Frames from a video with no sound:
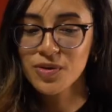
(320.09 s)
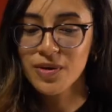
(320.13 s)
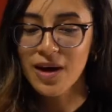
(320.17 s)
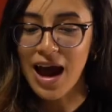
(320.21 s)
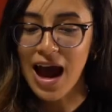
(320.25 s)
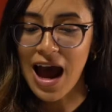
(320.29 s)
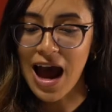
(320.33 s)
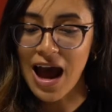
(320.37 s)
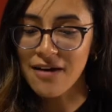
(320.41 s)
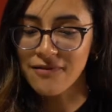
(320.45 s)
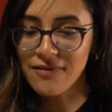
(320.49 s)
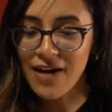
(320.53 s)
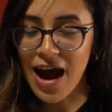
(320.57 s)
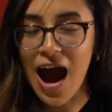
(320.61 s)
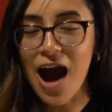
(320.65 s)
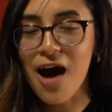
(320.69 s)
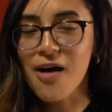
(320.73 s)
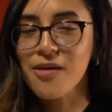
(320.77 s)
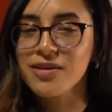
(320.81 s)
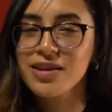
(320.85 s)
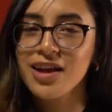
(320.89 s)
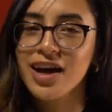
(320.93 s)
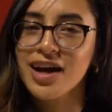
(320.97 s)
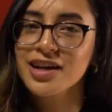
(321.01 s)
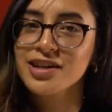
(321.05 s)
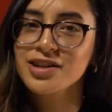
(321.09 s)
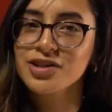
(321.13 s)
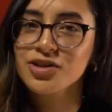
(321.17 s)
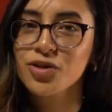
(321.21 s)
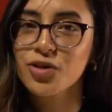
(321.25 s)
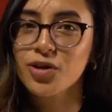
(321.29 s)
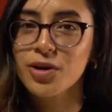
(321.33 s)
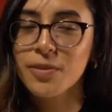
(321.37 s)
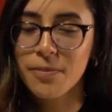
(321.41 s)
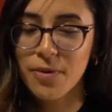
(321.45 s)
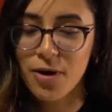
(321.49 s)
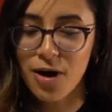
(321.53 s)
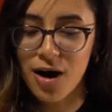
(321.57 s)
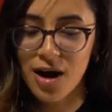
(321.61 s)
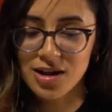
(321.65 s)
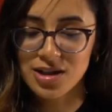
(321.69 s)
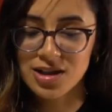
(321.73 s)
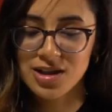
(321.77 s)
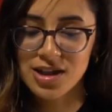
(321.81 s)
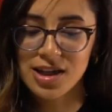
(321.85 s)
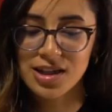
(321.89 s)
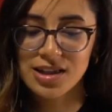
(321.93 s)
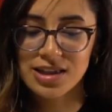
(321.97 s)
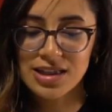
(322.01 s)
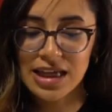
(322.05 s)
have outlined your
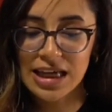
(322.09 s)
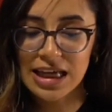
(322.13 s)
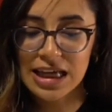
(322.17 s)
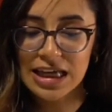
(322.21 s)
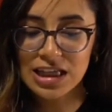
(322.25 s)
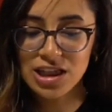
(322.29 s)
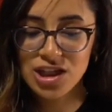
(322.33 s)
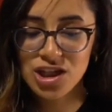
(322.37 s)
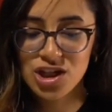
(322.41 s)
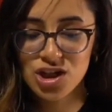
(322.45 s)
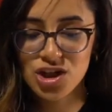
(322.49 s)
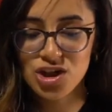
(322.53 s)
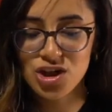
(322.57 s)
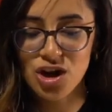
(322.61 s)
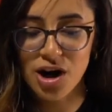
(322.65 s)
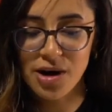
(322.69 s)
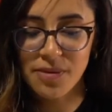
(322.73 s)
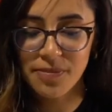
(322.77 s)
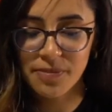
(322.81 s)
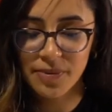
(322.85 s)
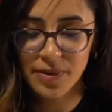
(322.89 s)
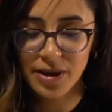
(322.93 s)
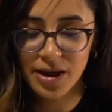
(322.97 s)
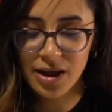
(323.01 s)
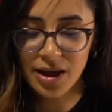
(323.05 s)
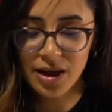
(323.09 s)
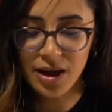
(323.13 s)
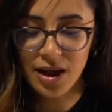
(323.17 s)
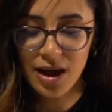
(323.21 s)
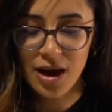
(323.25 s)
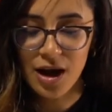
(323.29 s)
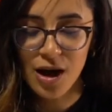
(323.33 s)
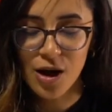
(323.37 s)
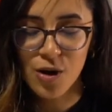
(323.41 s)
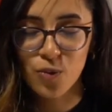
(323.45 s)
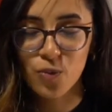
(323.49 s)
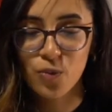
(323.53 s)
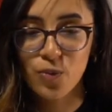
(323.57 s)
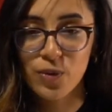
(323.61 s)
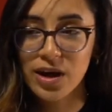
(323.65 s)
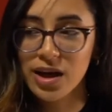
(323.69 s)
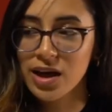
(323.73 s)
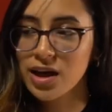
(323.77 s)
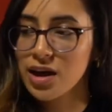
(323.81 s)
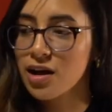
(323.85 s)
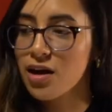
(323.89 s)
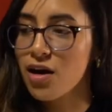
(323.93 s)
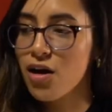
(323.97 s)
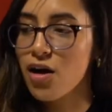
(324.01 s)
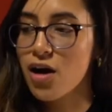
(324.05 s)
project in Sharpie,
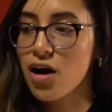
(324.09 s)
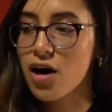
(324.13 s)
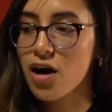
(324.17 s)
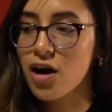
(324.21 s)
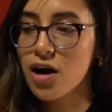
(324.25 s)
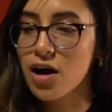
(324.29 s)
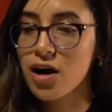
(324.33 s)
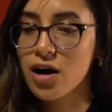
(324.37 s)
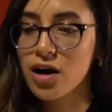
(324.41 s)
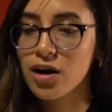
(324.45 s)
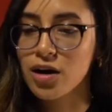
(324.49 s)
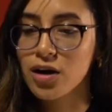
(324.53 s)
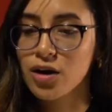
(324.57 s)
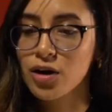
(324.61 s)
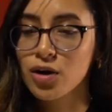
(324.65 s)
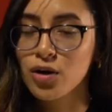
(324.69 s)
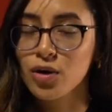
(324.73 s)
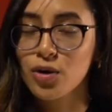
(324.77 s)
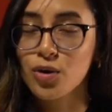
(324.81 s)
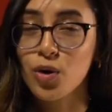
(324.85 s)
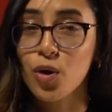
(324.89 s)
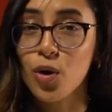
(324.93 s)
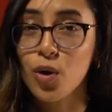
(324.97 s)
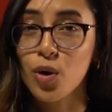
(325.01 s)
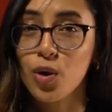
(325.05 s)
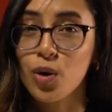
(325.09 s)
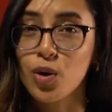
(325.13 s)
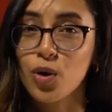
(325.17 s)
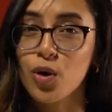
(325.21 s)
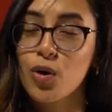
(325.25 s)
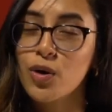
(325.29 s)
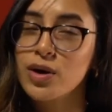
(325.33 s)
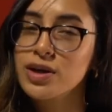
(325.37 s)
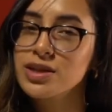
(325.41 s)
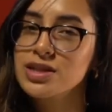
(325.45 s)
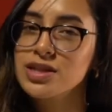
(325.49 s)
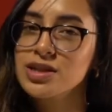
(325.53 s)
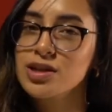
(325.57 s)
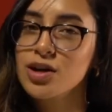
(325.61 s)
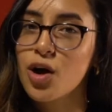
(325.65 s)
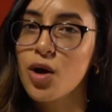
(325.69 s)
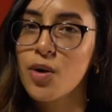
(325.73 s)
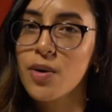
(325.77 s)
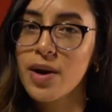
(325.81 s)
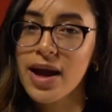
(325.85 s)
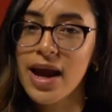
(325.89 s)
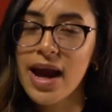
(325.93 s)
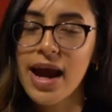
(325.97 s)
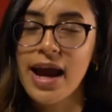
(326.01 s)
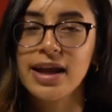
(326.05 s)
we are going to
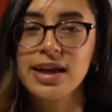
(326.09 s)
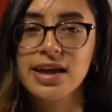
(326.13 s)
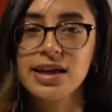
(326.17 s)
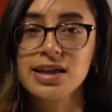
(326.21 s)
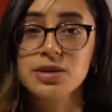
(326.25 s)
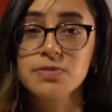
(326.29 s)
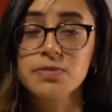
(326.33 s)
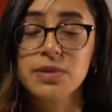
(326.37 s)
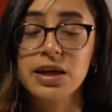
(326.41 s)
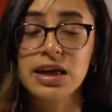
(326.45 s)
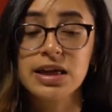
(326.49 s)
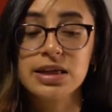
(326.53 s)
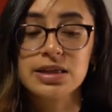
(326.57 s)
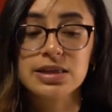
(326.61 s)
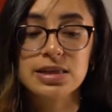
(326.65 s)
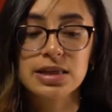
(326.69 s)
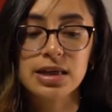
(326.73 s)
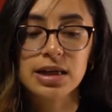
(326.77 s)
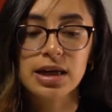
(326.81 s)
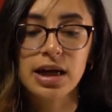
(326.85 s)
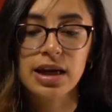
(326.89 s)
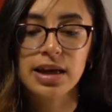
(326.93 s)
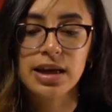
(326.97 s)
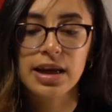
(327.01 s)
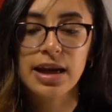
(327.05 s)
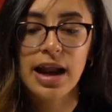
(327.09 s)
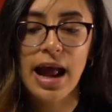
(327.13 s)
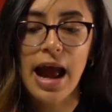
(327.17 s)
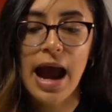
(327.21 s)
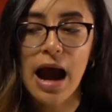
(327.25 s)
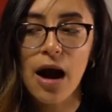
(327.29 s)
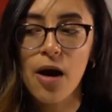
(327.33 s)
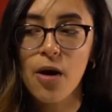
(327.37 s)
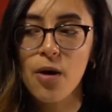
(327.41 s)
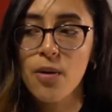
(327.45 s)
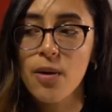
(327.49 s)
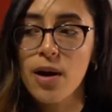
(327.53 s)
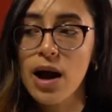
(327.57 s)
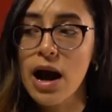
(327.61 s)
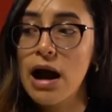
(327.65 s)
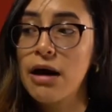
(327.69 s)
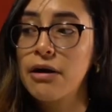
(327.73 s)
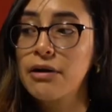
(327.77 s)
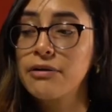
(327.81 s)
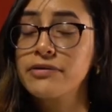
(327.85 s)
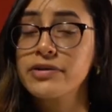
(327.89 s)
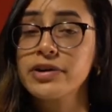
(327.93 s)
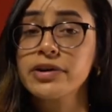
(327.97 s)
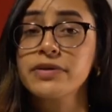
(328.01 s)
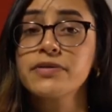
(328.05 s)
go ahead and begin to cut it out.
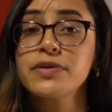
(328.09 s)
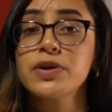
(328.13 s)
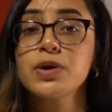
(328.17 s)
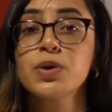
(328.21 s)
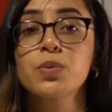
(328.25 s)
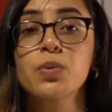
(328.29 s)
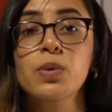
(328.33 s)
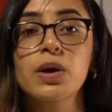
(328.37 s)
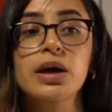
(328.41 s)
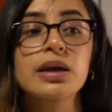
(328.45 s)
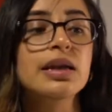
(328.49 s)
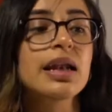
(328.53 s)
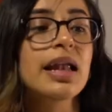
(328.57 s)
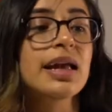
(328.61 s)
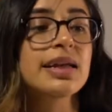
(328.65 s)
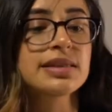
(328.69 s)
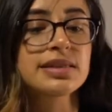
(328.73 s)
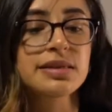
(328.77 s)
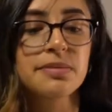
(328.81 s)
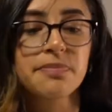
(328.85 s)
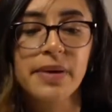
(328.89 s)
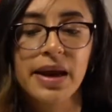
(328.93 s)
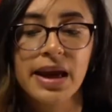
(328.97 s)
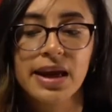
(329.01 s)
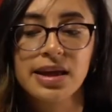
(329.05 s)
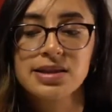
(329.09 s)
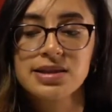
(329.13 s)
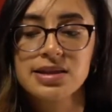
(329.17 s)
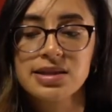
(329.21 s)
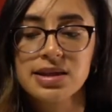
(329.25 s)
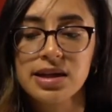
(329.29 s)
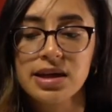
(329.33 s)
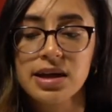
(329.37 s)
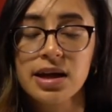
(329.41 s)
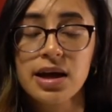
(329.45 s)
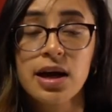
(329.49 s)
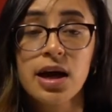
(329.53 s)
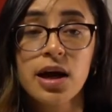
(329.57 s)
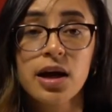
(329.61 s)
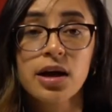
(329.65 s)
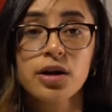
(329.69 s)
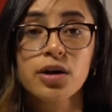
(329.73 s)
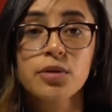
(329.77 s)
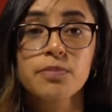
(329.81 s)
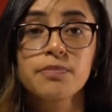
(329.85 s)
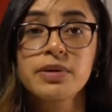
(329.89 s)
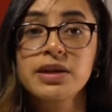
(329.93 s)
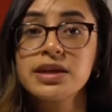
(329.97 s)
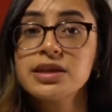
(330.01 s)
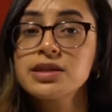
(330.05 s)
However, if you would like to paint
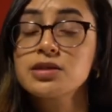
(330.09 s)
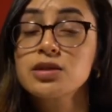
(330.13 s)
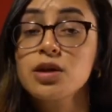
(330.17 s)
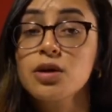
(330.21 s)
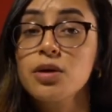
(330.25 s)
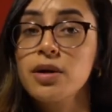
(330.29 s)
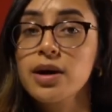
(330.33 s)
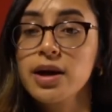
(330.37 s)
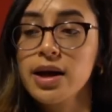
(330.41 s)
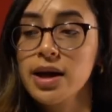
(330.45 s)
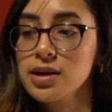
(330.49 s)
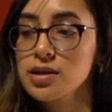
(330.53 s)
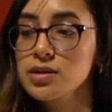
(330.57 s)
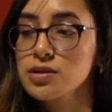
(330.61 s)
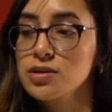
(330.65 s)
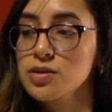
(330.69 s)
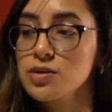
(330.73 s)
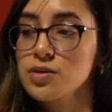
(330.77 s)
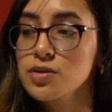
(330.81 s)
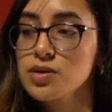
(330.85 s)
it, please go ahead and do